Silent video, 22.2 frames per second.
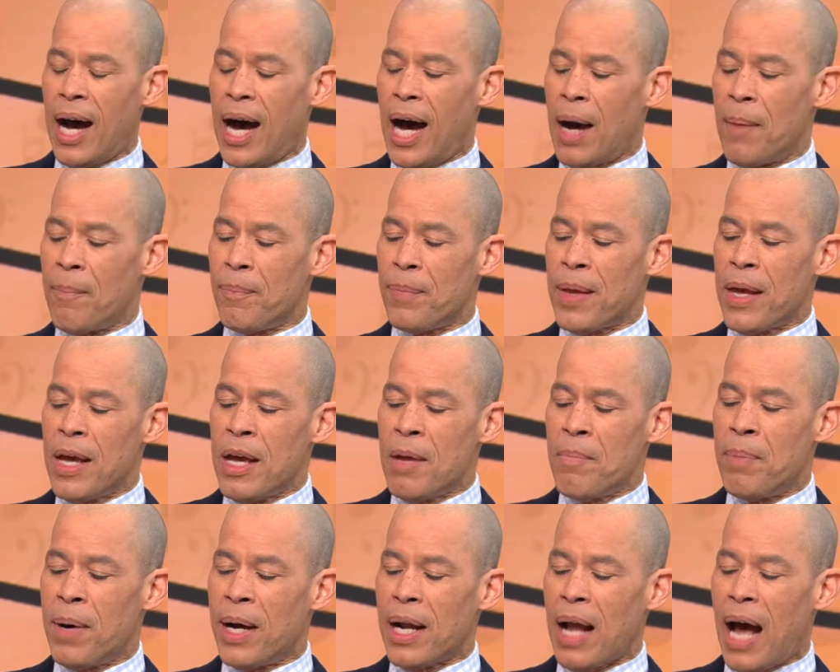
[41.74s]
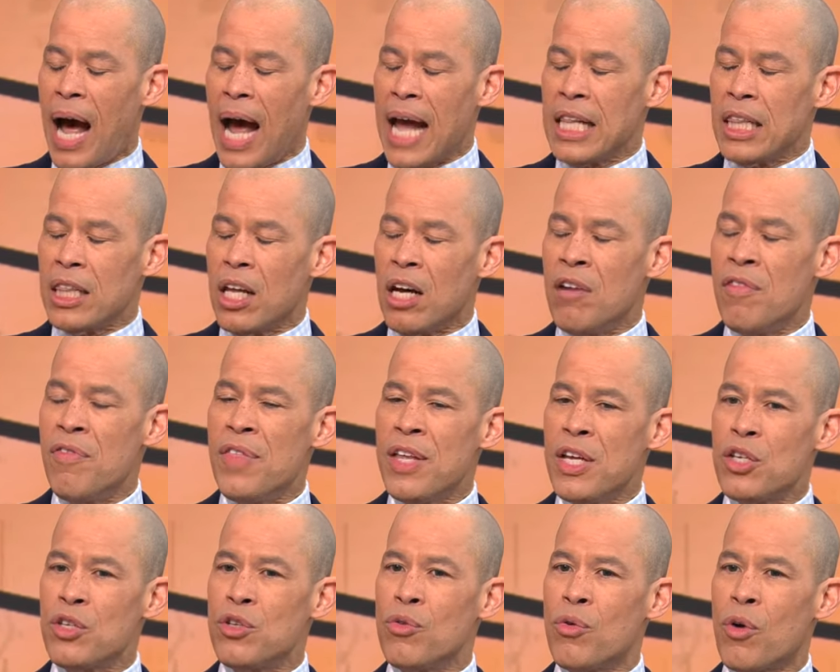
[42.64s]
Um, but I love
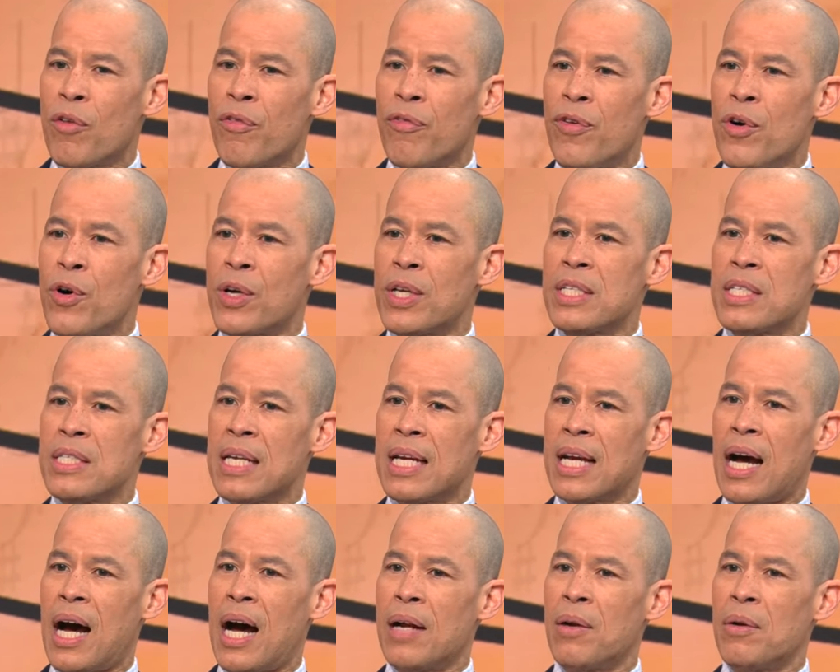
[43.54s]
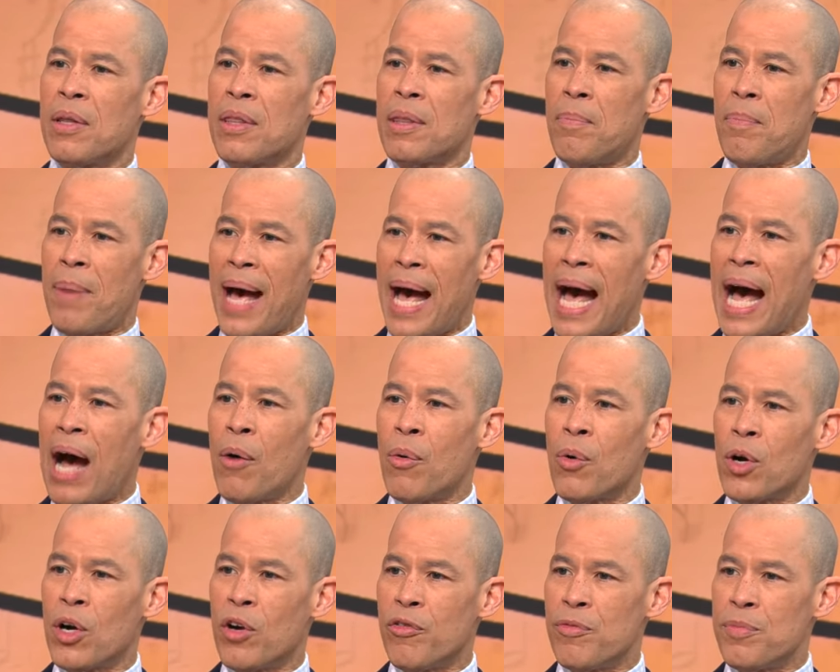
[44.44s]
that you are focusing on the
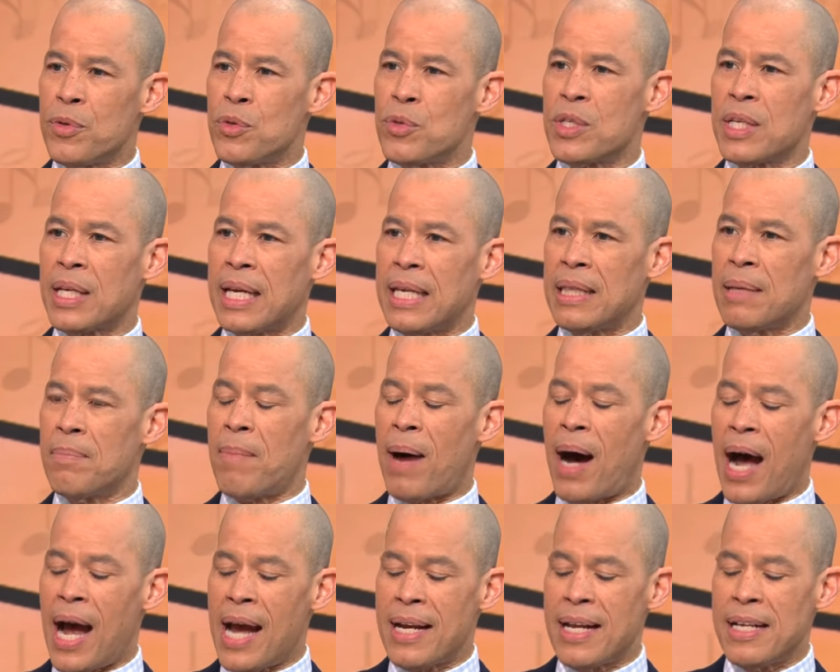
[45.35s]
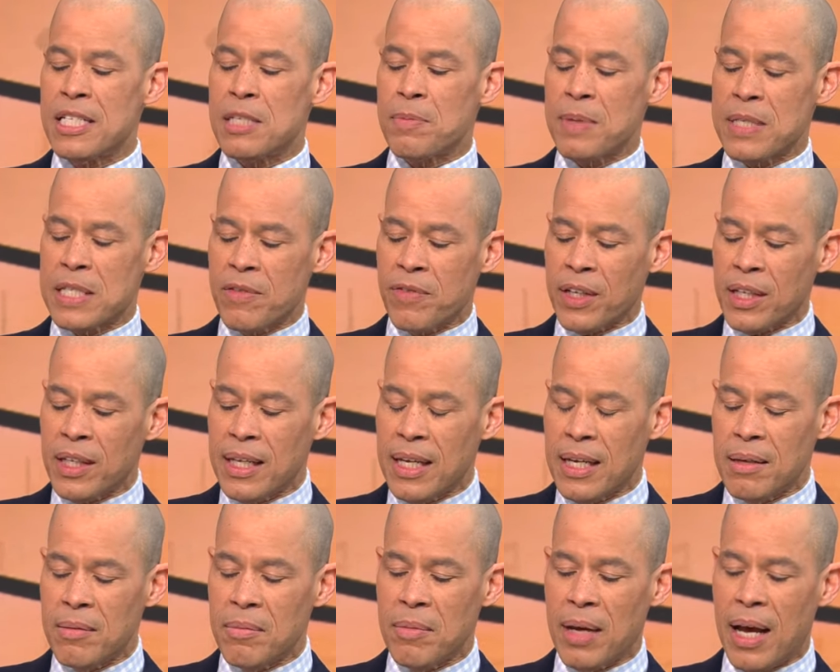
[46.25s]
power of music in the mind, and
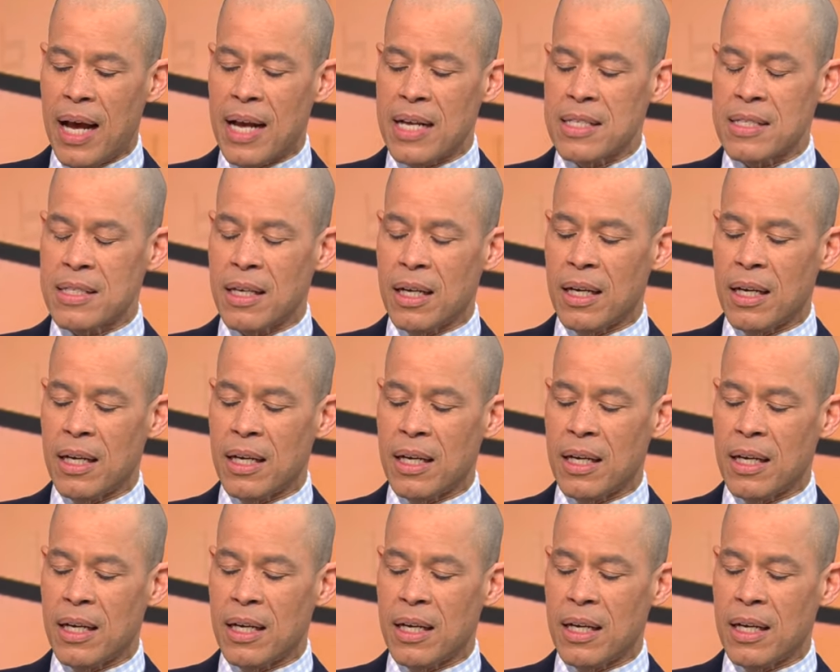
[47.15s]
specifically as